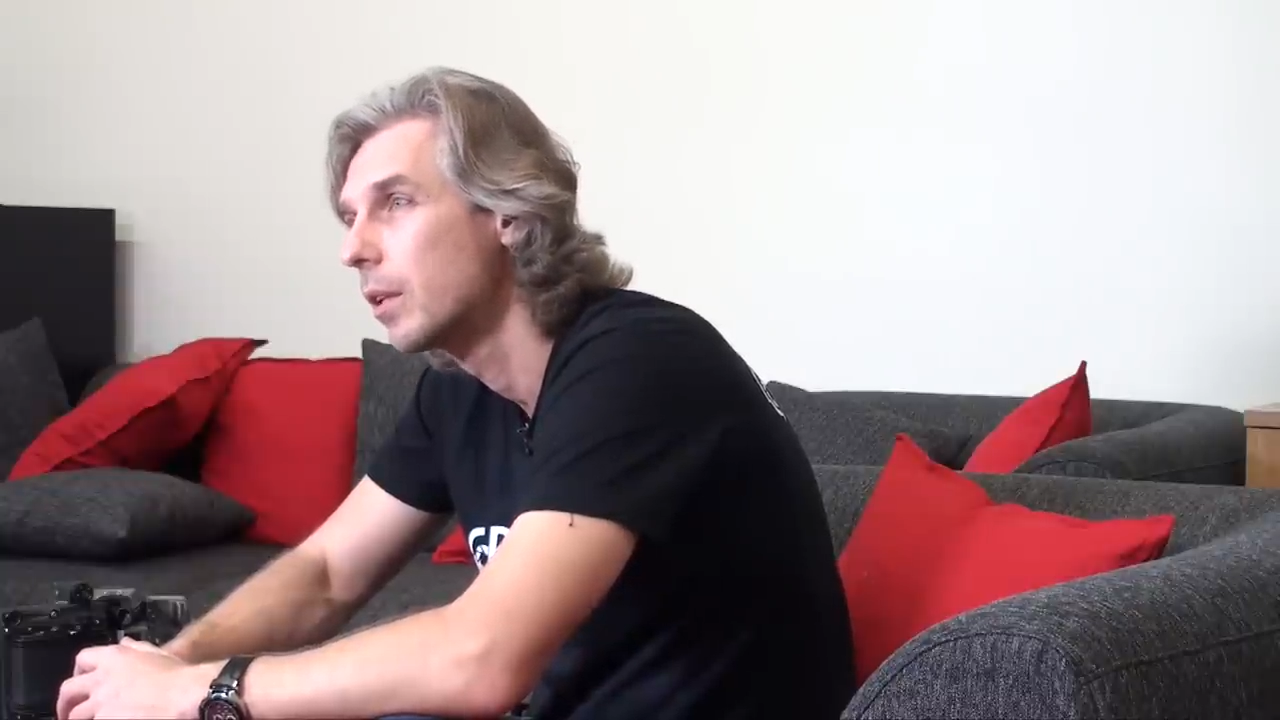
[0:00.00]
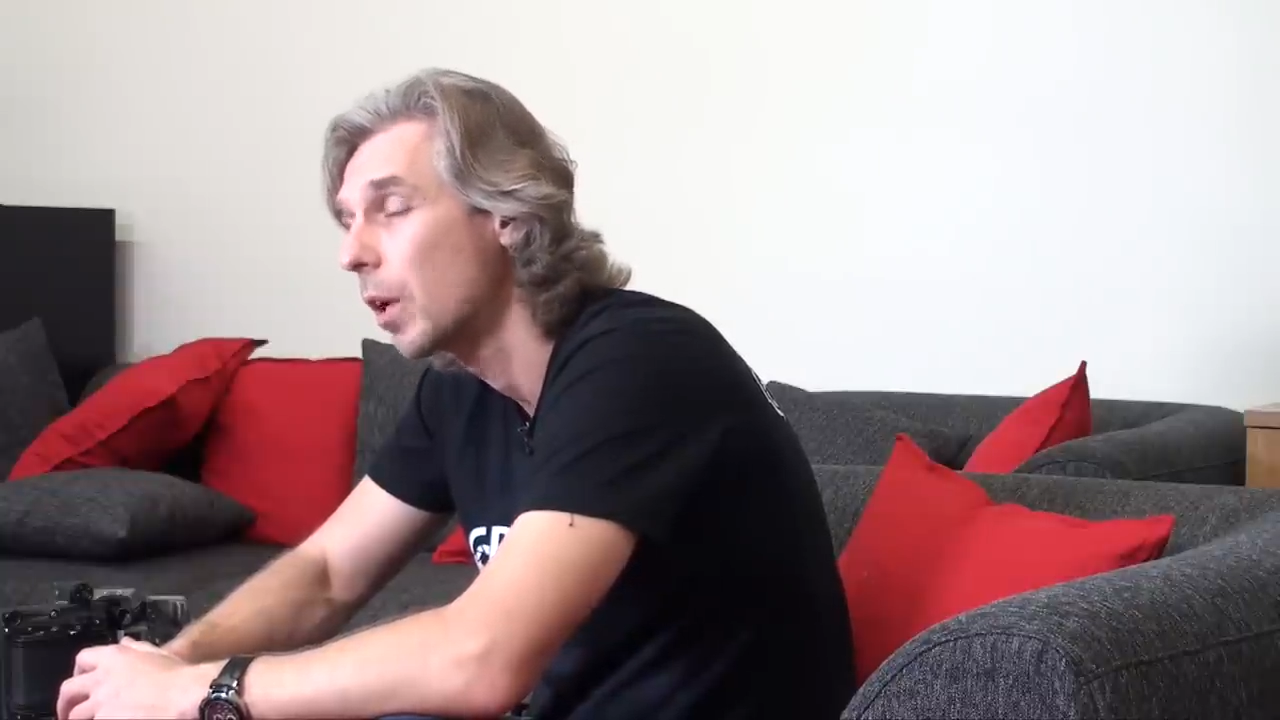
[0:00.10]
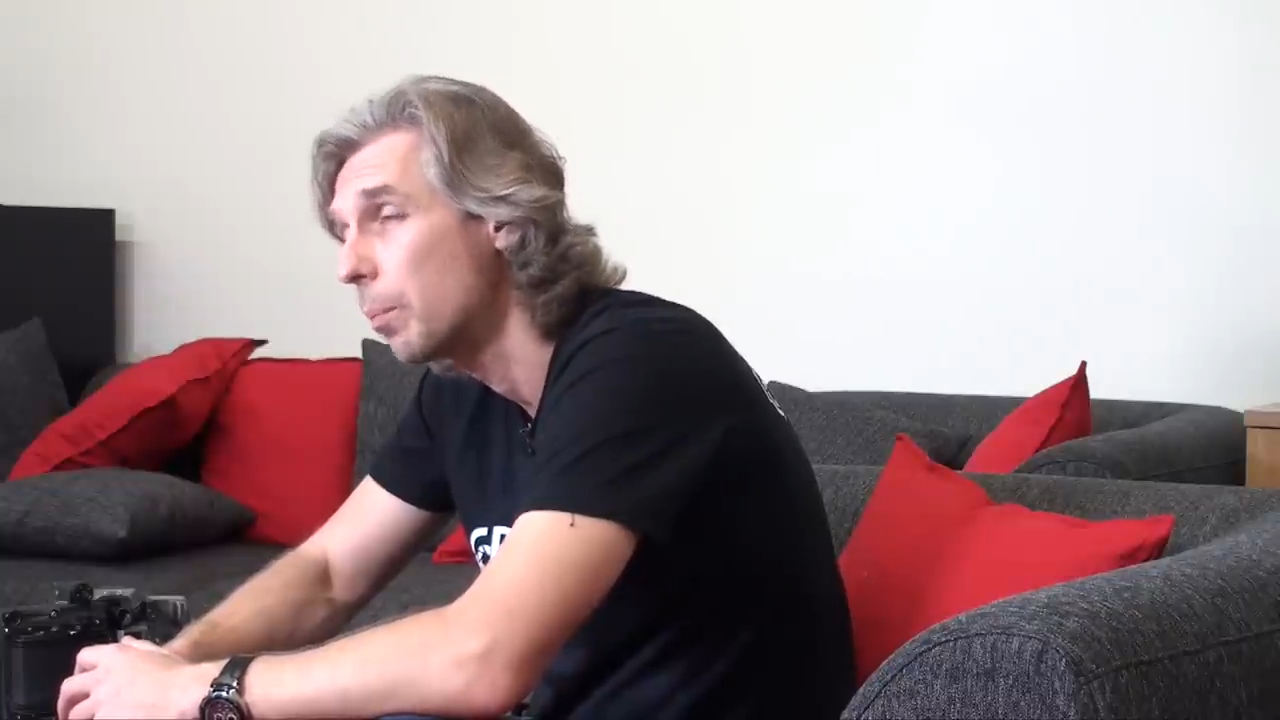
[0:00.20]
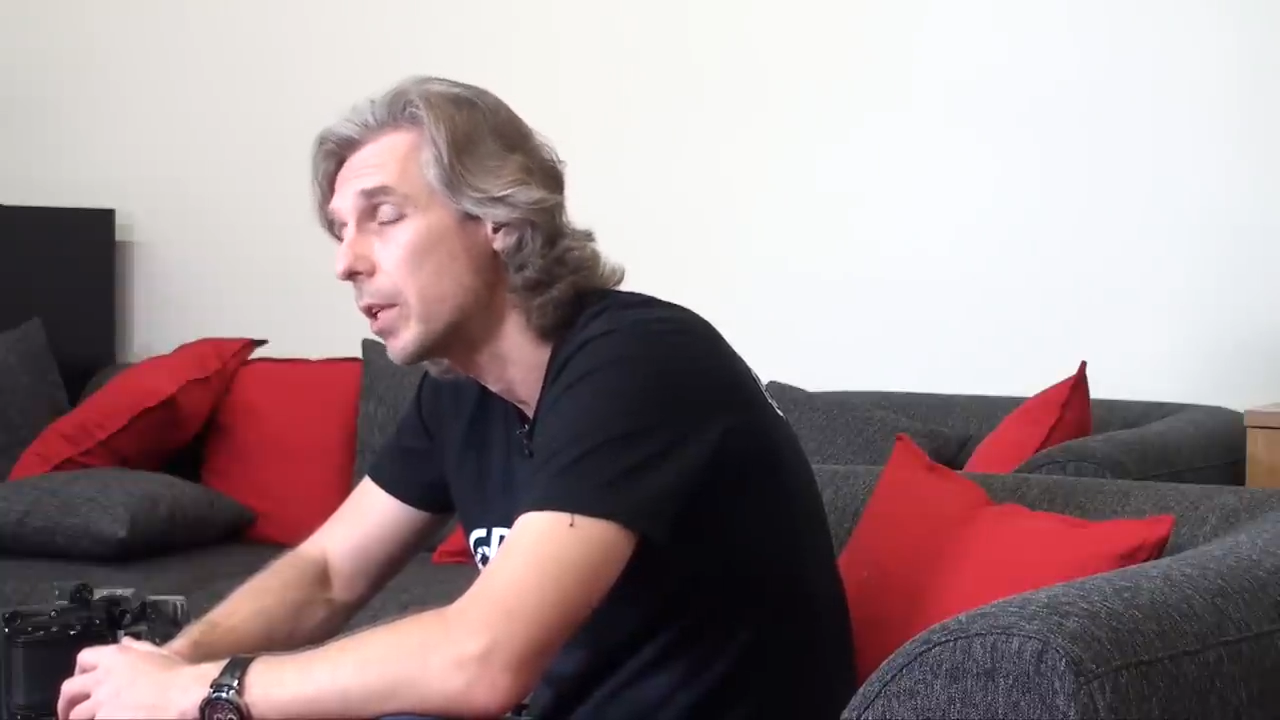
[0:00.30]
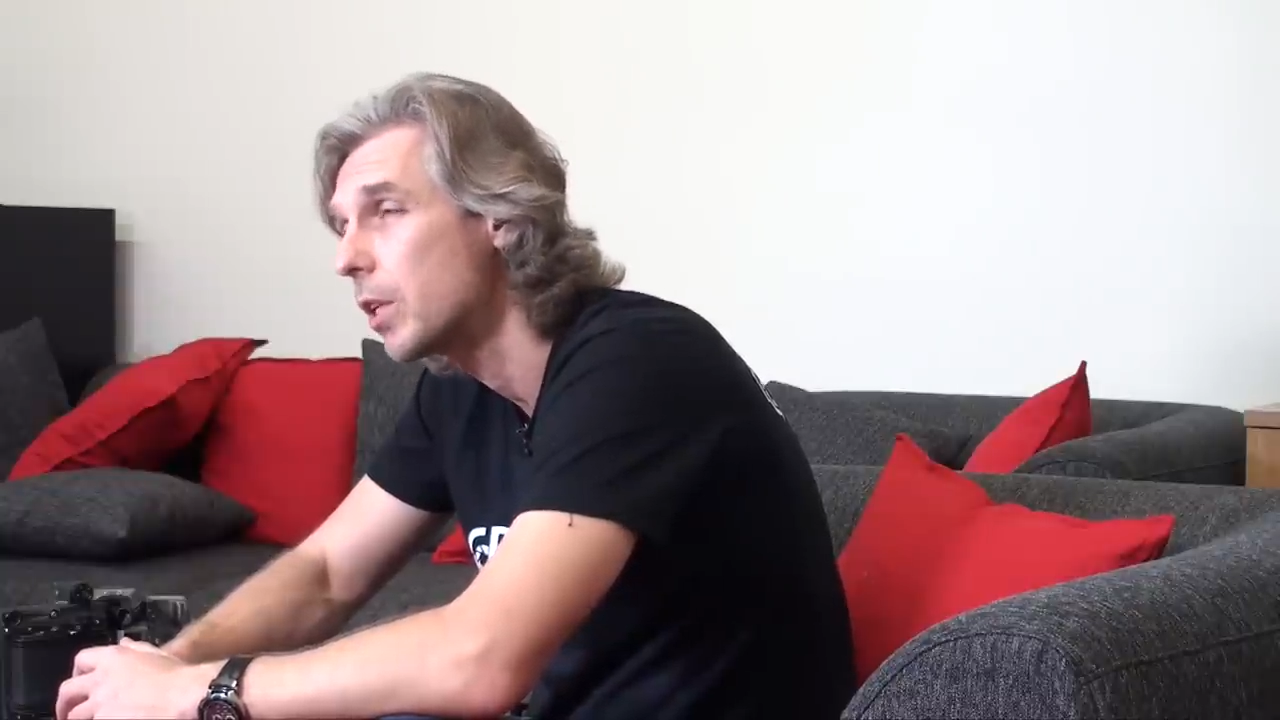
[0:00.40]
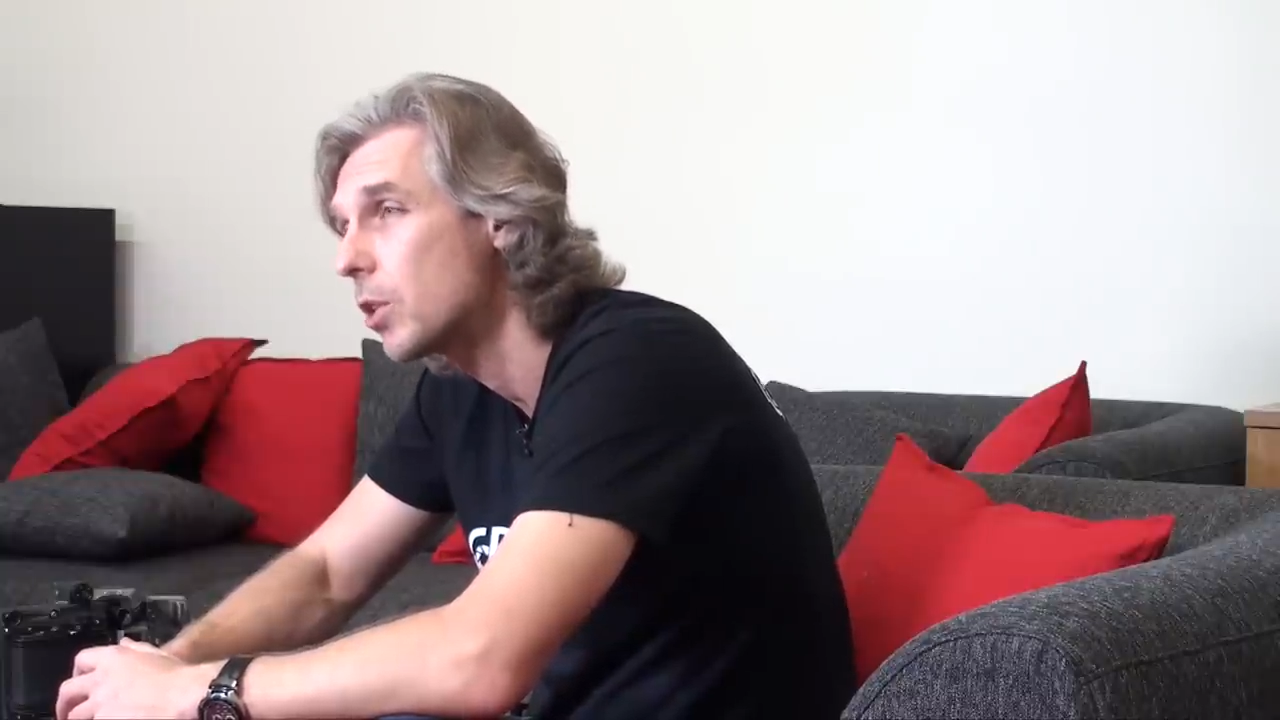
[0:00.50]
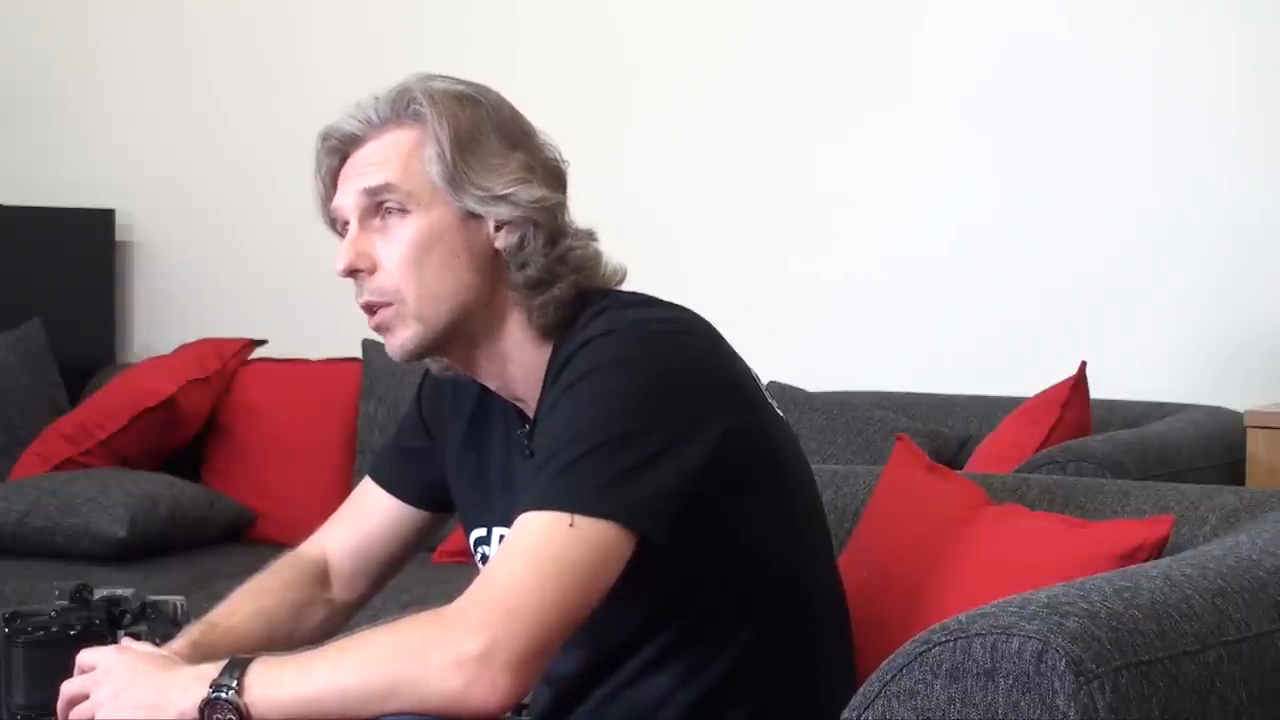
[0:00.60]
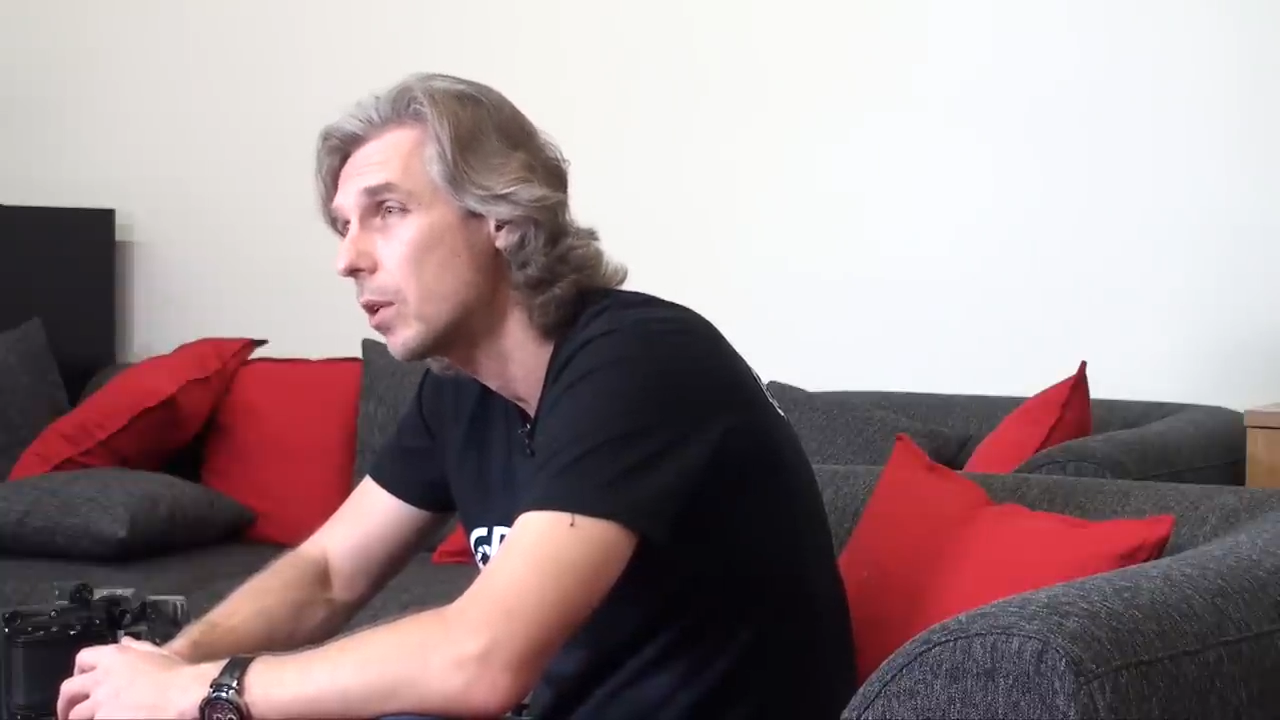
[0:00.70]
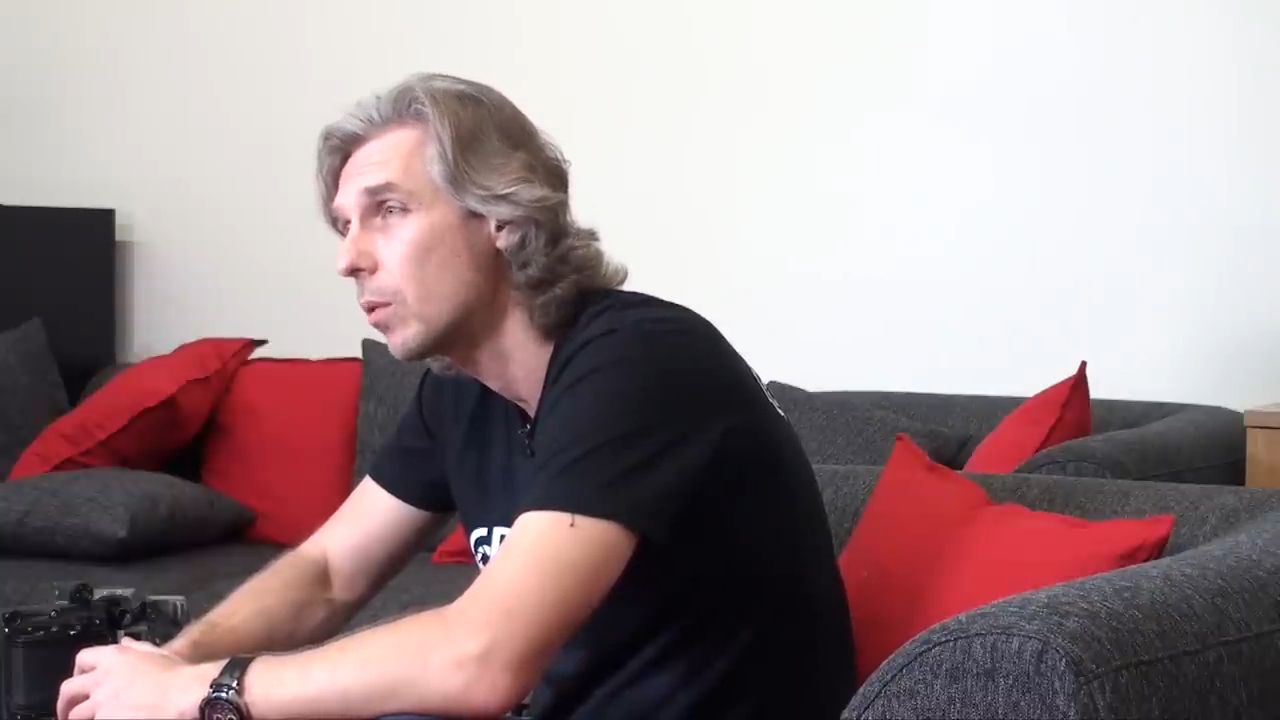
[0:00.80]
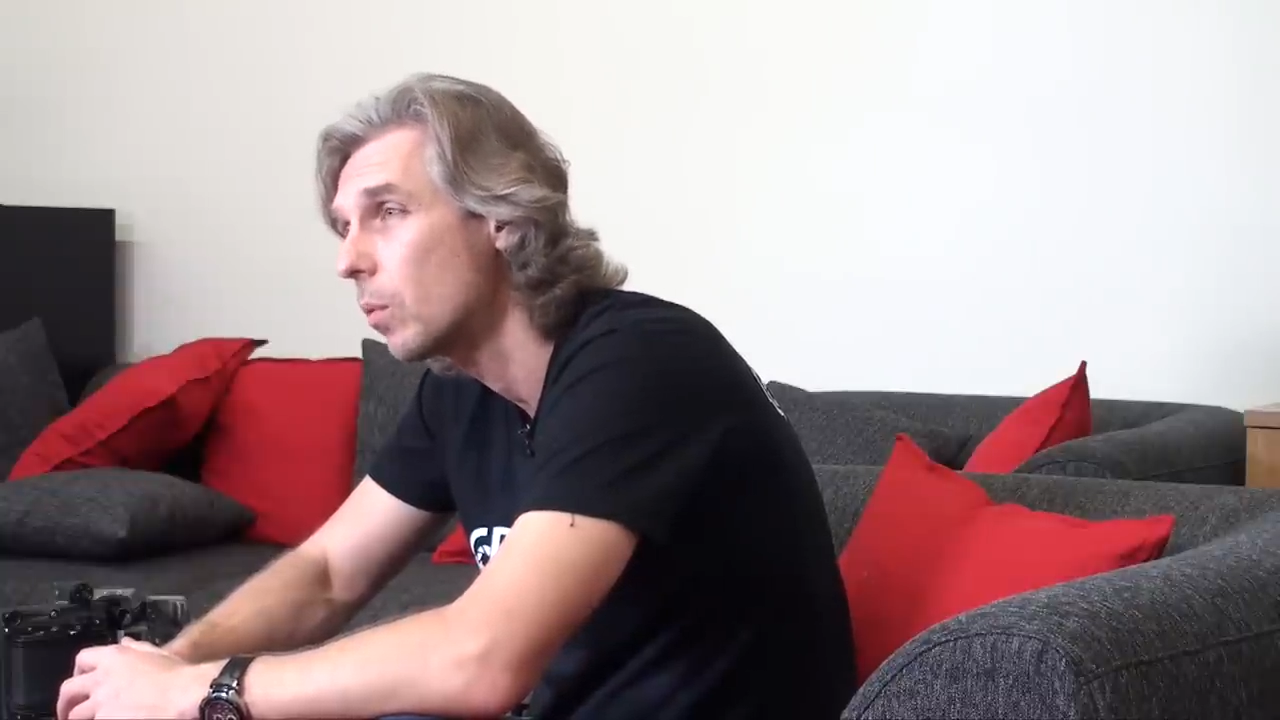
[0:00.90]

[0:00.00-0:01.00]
competition.